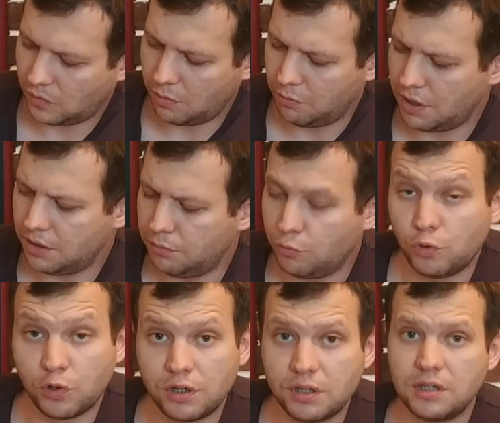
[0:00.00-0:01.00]
one
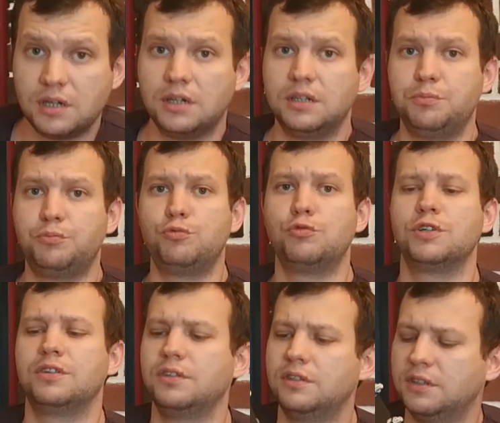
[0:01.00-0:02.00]
more
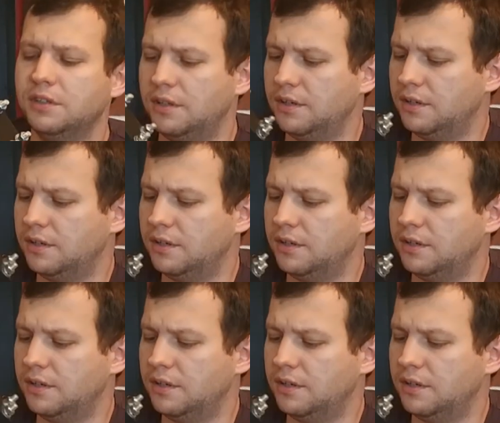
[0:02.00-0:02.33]
important and